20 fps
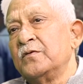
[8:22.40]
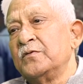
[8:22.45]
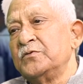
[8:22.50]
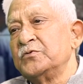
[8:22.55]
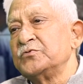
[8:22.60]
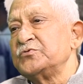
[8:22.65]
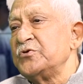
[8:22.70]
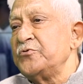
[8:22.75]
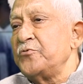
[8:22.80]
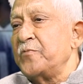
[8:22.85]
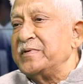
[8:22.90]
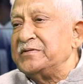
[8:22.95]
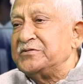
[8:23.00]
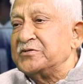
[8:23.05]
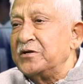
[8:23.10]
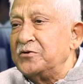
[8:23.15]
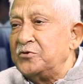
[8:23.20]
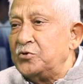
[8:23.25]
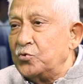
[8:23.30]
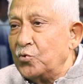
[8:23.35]
You see, you
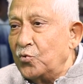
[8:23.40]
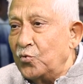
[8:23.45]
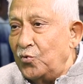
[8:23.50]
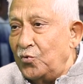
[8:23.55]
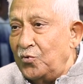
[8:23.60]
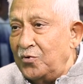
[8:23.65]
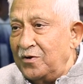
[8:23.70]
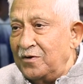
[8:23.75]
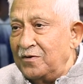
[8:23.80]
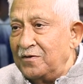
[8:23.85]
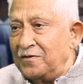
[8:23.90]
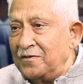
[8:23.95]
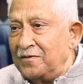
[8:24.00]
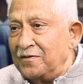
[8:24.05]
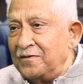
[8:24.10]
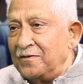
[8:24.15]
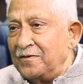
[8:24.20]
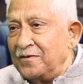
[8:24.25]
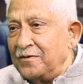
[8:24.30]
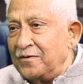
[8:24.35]
mentioned tool.
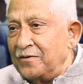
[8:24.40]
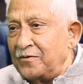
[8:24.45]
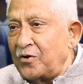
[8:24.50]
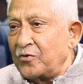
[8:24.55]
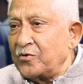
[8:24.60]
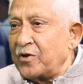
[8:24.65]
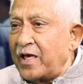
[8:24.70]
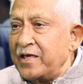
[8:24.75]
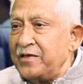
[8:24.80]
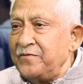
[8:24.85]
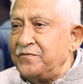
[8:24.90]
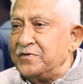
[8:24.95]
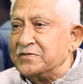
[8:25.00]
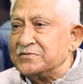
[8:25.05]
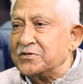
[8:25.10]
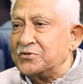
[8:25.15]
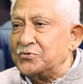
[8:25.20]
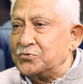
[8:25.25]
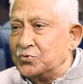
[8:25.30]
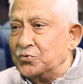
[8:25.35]
Now, knife is
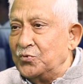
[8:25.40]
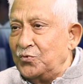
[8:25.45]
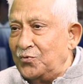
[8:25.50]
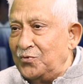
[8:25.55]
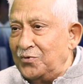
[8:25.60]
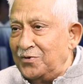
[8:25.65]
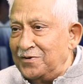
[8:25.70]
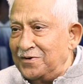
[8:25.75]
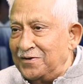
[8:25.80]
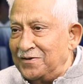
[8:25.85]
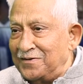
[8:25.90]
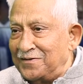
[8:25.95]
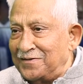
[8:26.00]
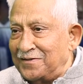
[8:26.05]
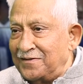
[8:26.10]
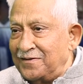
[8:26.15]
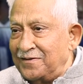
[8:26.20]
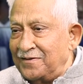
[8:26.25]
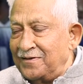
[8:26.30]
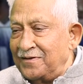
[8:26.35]
a tool.
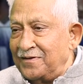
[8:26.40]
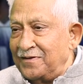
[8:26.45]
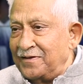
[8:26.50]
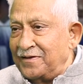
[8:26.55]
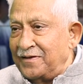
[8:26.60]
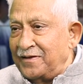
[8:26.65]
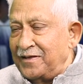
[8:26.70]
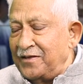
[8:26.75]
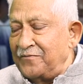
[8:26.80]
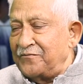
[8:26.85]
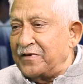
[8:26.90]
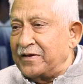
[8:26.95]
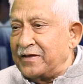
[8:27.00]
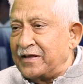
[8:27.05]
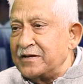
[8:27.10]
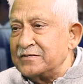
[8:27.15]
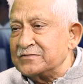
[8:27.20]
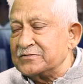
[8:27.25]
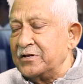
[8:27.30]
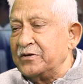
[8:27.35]
If it
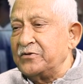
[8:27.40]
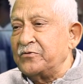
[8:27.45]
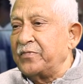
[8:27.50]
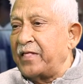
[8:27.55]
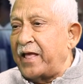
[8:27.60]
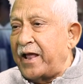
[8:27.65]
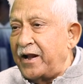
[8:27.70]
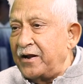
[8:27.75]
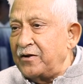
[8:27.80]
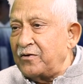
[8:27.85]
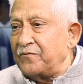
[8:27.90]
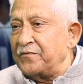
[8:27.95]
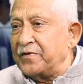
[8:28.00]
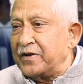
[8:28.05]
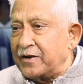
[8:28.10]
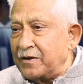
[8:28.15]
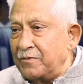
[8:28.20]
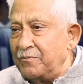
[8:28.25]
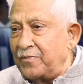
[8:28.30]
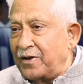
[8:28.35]
gets into the hand of a
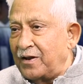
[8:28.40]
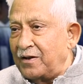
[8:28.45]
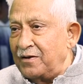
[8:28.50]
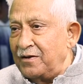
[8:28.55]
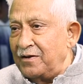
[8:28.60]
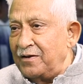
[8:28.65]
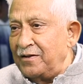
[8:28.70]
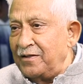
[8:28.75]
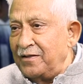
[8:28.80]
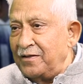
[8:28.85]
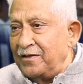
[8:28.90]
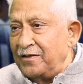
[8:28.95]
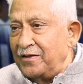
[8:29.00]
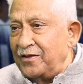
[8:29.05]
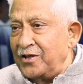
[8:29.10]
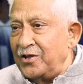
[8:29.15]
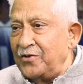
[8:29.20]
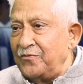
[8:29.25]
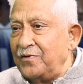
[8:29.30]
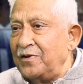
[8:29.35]
criminal,
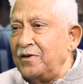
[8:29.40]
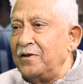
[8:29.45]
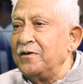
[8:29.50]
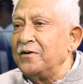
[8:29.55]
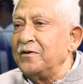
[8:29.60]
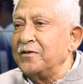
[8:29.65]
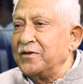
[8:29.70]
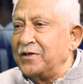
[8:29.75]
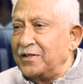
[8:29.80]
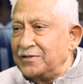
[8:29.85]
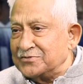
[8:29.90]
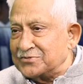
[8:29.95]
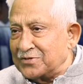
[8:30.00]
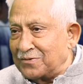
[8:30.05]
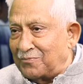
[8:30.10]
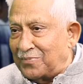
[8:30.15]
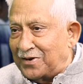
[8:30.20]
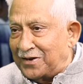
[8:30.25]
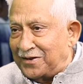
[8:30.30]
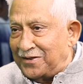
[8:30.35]
he will kill
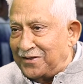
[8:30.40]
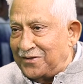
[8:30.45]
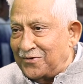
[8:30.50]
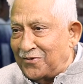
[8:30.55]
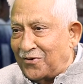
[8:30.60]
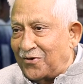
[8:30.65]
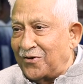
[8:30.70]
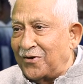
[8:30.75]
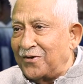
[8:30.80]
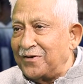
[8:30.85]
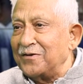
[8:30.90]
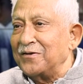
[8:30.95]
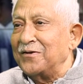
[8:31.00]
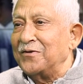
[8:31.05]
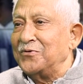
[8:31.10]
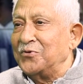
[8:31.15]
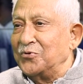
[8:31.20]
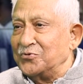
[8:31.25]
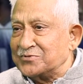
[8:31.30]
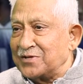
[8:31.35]
somebody or
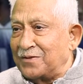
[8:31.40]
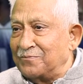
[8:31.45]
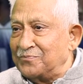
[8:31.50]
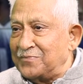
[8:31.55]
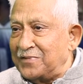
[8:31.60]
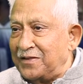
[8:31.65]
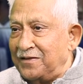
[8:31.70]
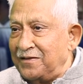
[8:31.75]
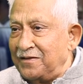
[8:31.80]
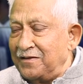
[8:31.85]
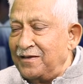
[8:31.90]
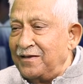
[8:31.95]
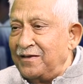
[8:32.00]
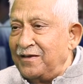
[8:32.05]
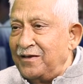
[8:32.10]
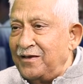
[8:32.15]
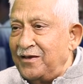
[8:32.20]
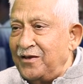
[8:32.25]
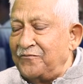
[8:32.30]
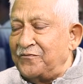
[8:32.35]
do something.
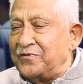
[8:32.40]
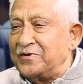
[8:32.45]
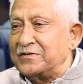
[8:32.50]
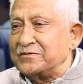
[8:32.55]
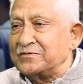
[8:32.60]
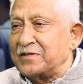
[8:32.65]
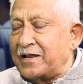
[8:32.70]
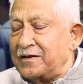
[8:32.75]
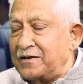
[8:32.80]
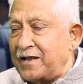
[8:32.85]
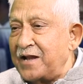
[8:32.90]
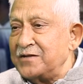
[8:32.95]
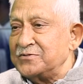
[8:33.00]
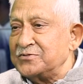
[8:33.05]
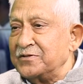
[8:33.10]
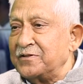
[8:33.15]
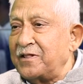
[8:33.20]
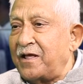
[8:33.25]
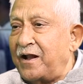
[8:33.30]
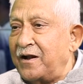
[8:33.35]
If it lands
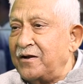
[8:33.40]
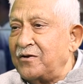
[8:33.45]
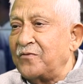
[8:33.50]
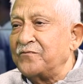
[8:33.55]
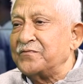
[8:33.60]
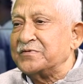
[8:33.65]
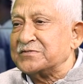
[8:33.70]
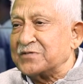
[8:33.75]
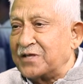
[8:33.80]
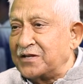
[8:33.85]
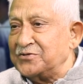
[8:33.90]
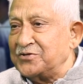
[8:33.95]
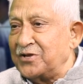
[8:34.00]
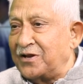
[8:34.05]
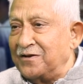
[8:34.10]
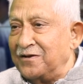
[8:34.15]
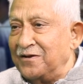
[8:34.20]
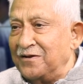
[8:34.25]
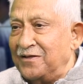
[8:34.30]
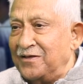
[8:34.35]
in the hand of a
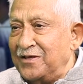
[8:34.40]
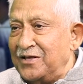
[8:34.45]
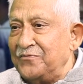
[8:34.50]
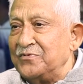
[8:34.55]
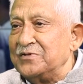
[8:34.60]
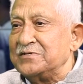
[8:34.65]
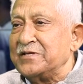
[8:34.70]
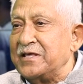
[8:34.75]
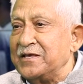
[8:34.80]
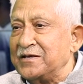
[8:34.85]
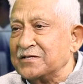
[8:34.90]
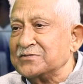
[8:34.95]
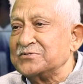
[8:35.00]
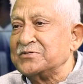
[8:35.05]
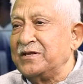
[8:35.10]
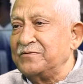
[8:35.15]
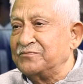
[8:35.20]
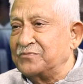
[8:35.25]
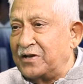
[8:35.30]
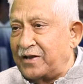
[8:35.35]
surgeon, he can
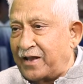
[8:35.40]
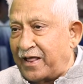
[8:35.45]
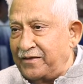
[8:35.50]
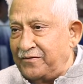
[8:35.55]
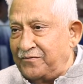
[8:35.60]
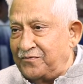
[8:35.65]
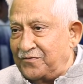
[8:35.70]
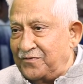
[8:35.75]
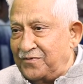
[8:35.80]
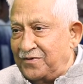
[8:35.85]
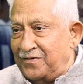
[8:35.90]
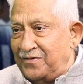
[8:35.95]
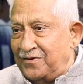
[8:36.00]
save the life.